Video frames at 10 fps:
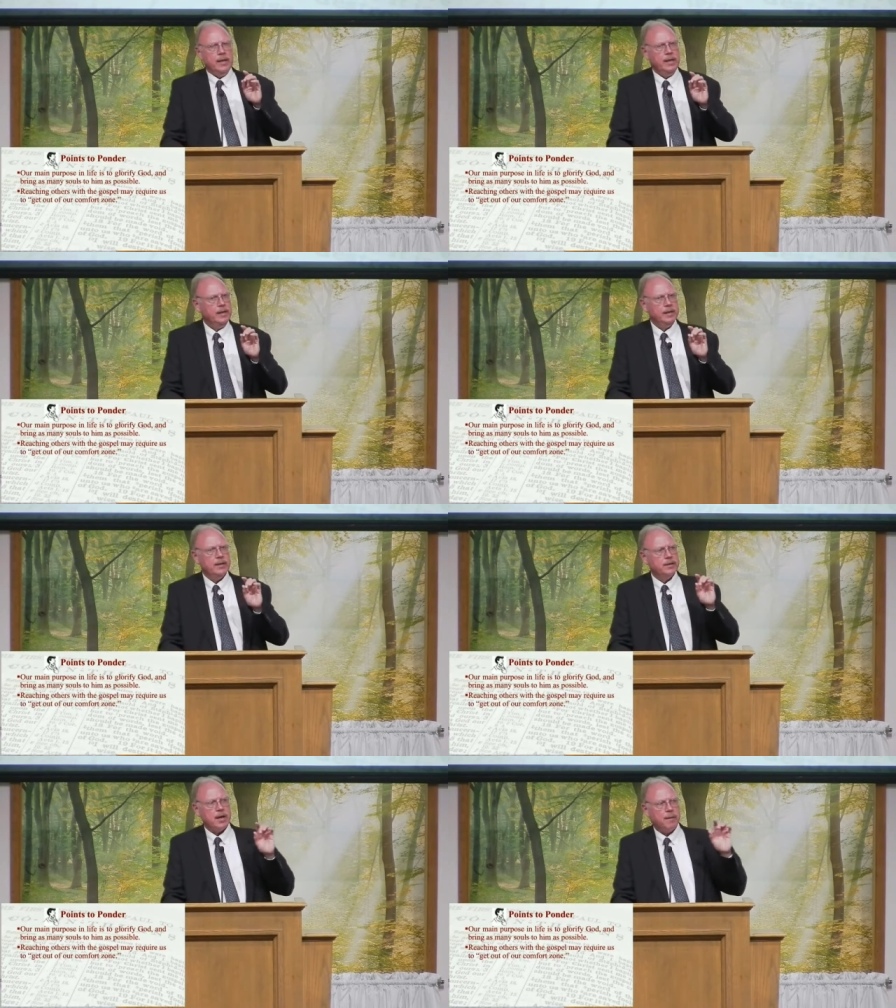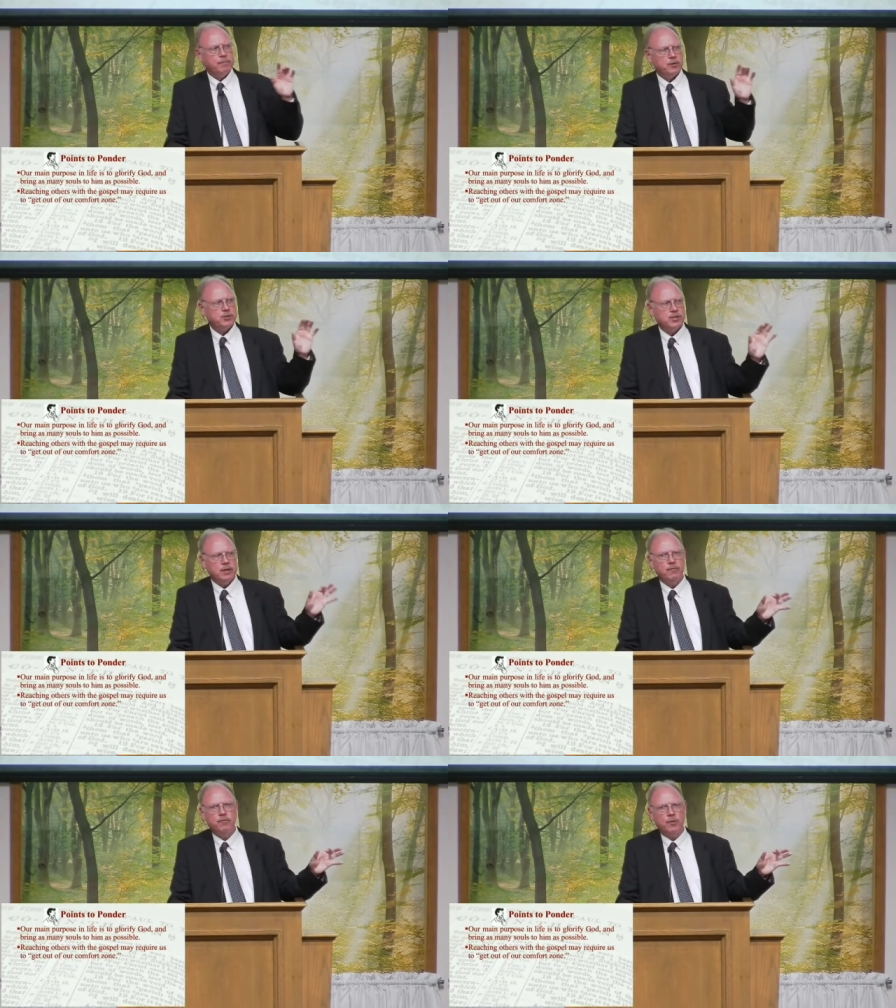He didn't adopt their
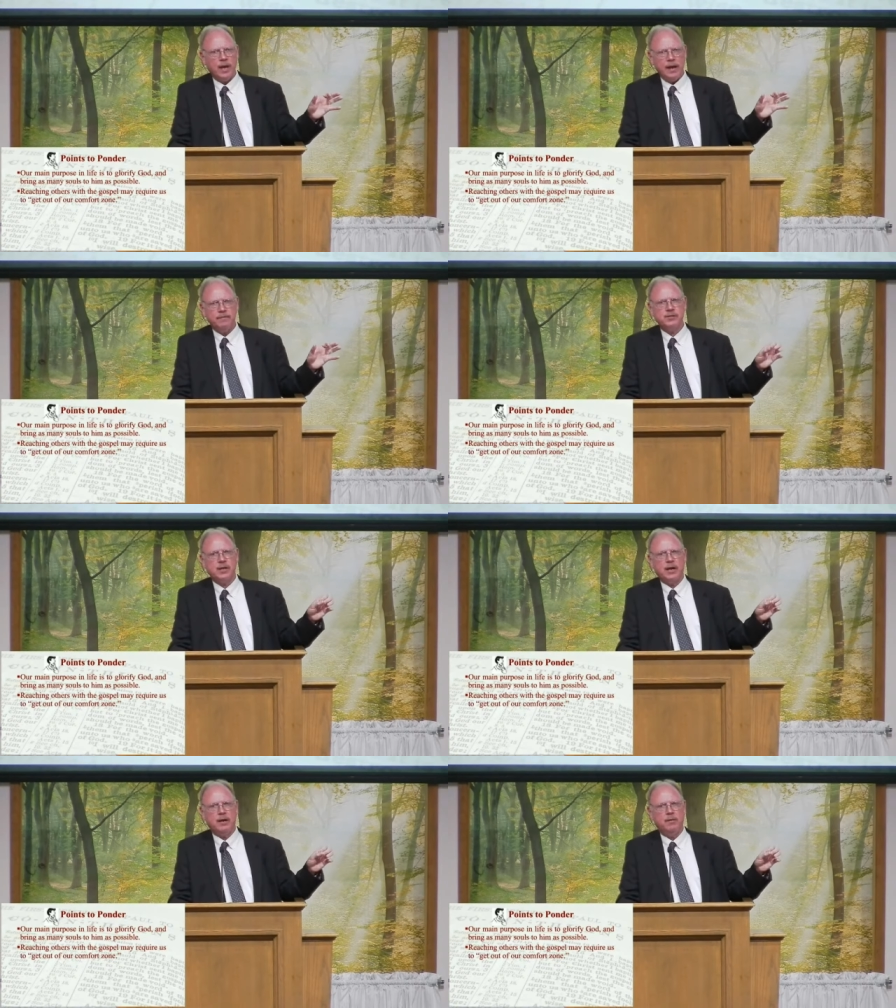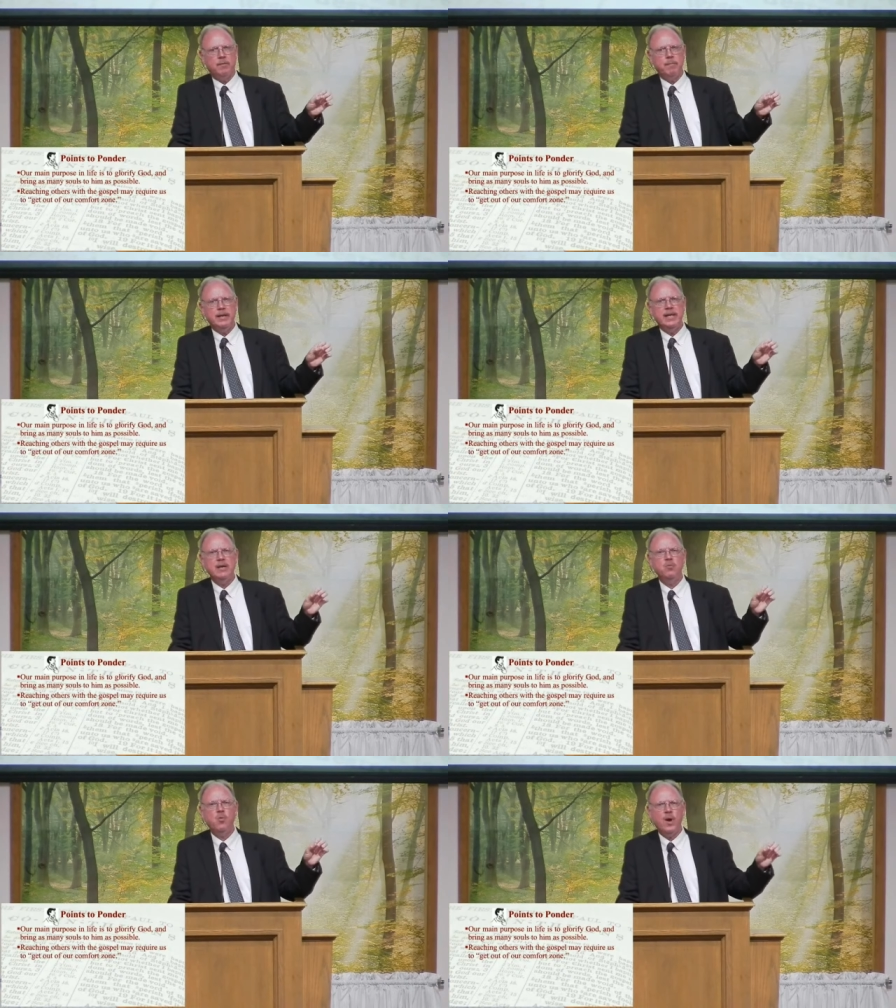sinful lifestyle, but
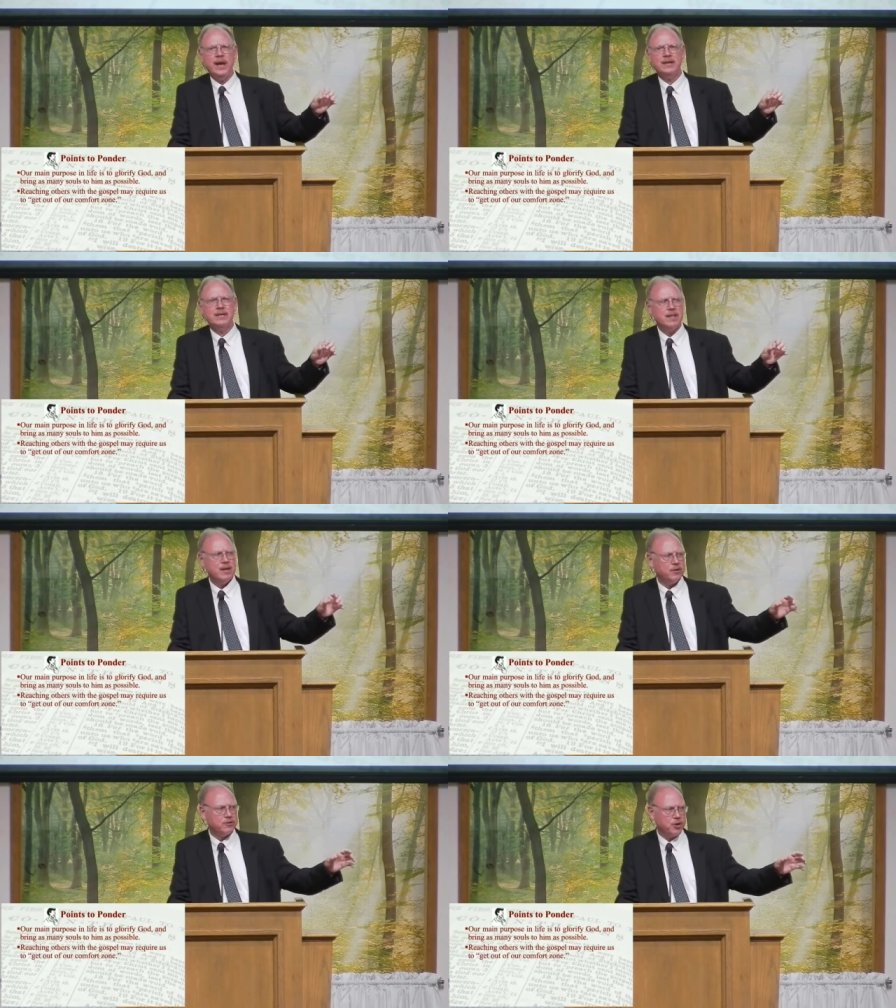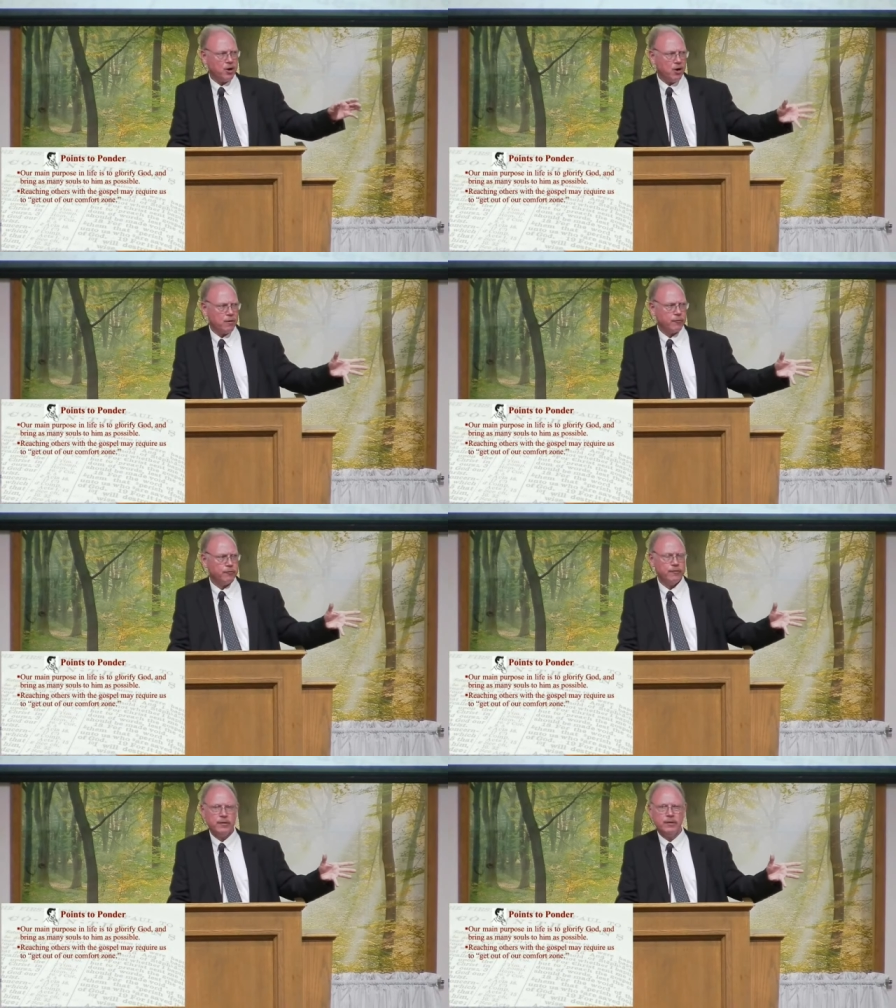he went to their
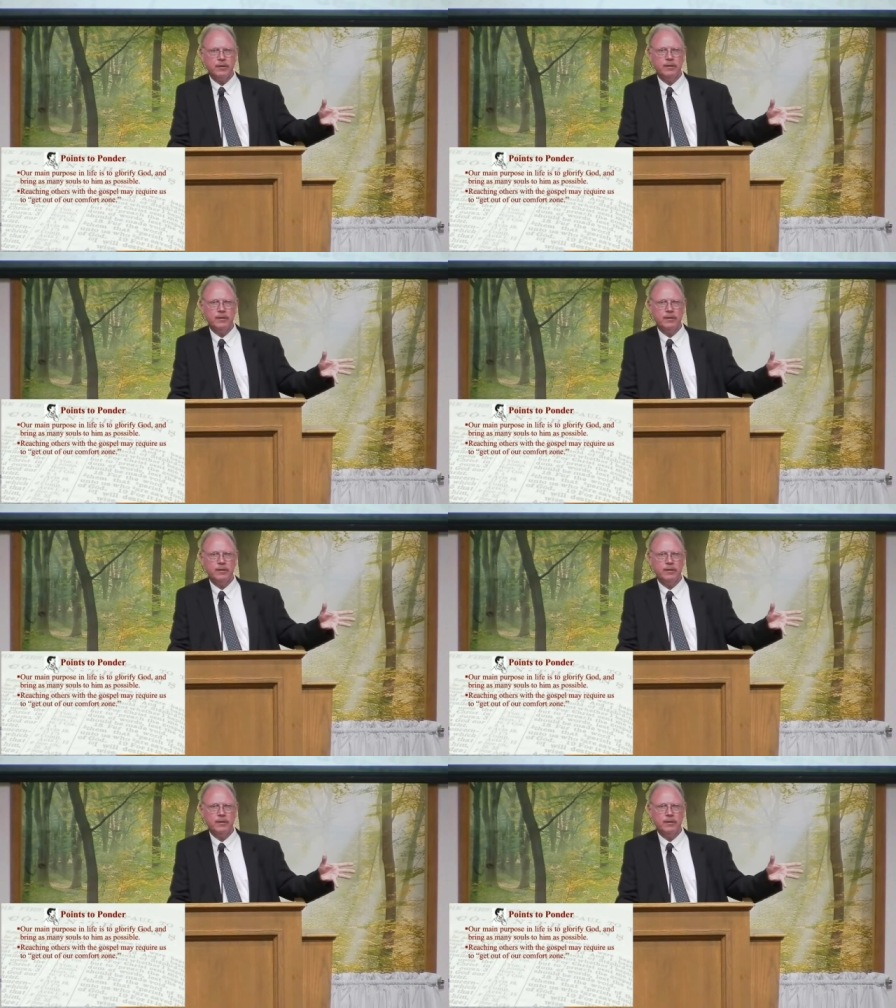turf.